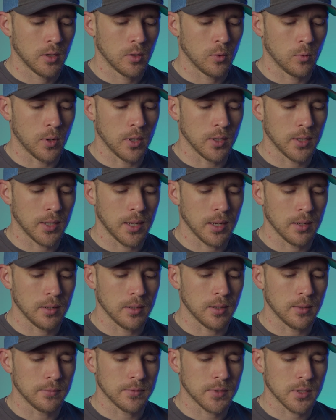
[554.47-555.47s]
You want to get
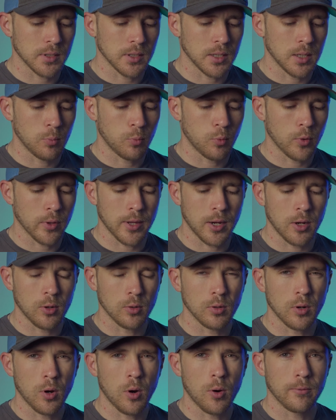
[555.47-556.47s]
enough sleep without
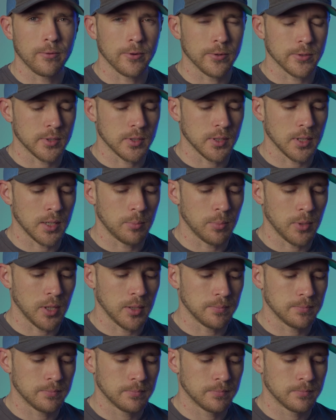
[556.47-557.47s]
oversleeping.
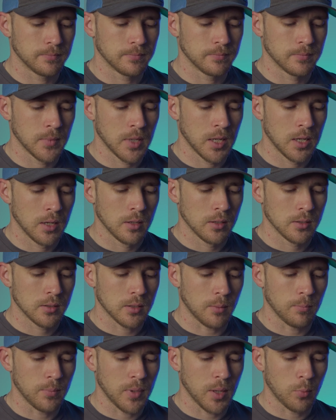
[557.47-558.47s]

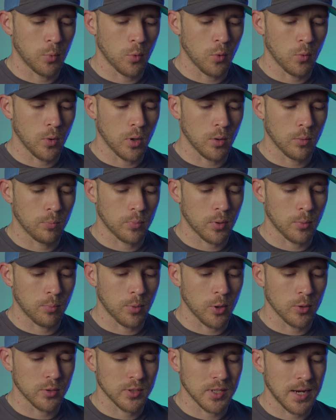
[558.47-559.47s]
Some people will
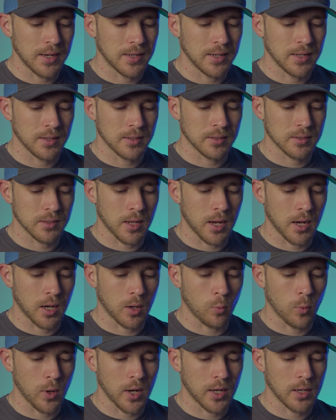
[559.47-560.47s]
propose ideas like
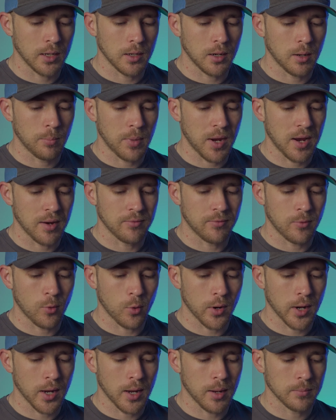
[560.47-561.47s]
waking up at
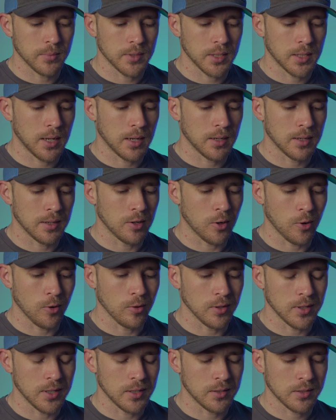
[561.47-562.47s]
four A M to get an
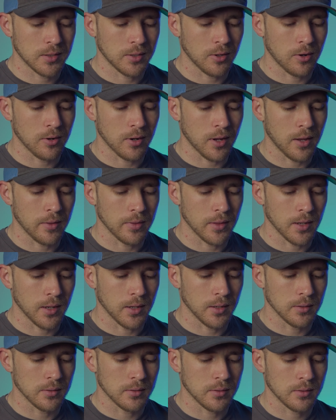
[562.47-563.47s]
early start on
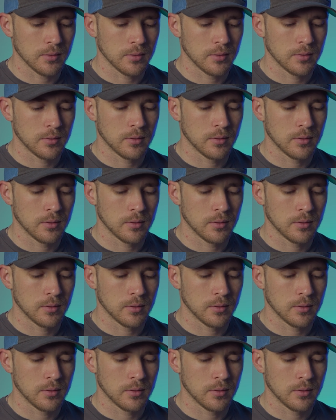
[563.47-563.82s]
things.